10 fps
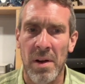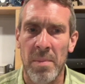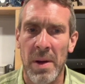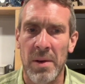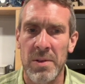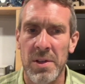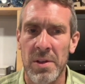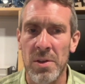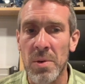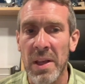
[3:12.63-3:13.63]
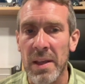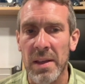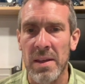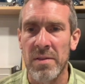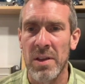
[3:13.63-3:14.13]
about
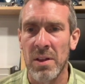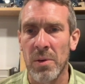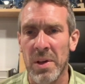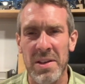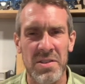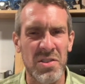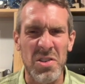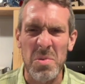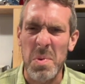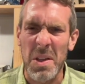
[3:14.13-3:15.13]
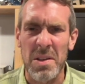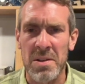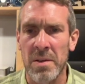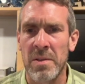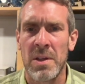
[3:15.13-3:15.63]
unique EV load cases, just
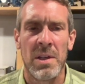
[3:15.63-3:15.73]
because of